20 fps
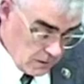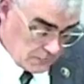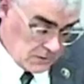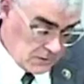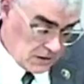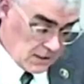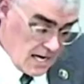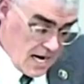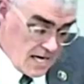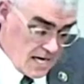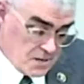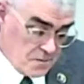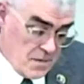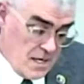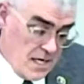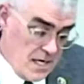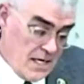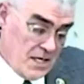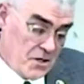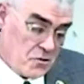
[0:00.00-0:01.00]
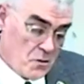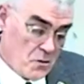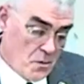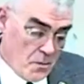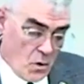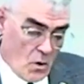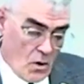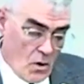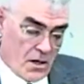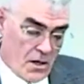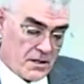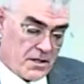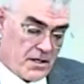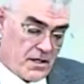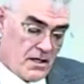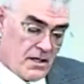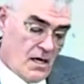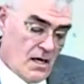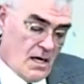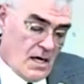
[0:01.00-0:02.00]
to last meeting's report,
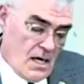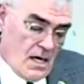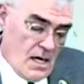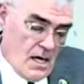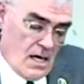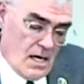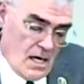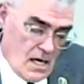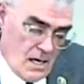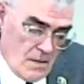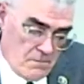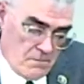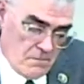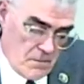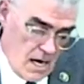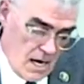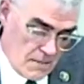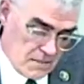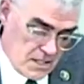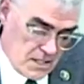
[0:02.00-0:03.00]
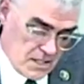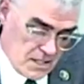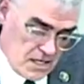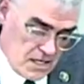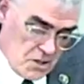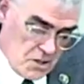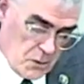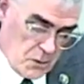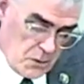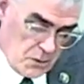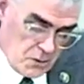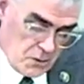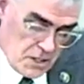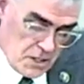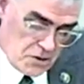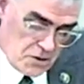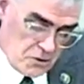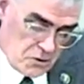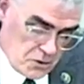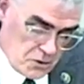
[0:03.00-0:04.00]
I'm continuing
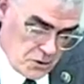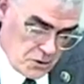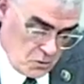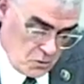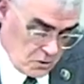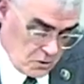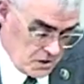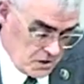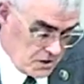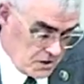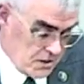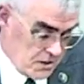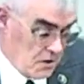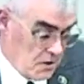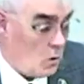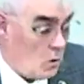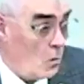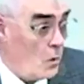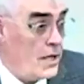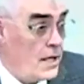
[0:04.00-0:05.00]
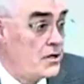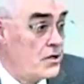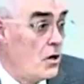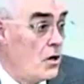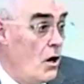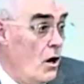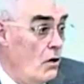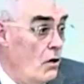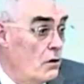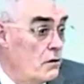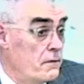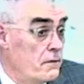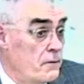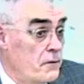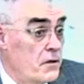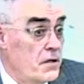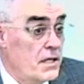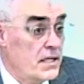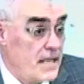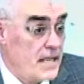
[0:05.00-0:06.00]
research towards a single waste hauler for
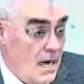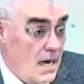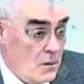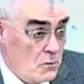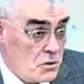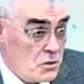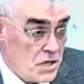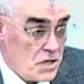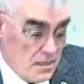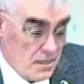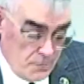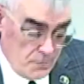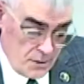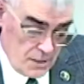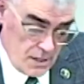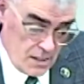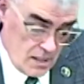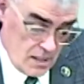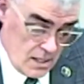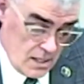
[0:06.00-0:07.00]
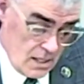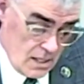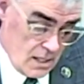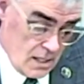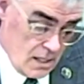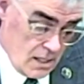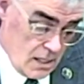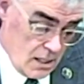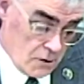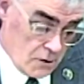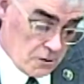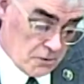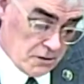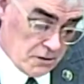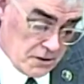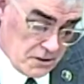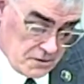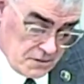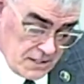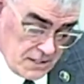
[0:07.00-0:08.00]
the township.
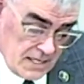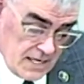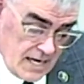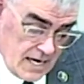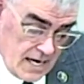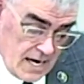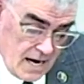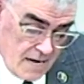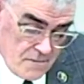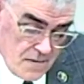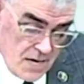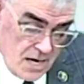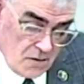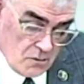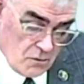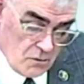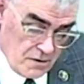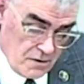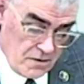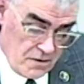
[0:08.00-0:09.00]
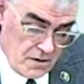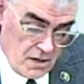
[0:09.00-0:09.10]
Earlier today, I met with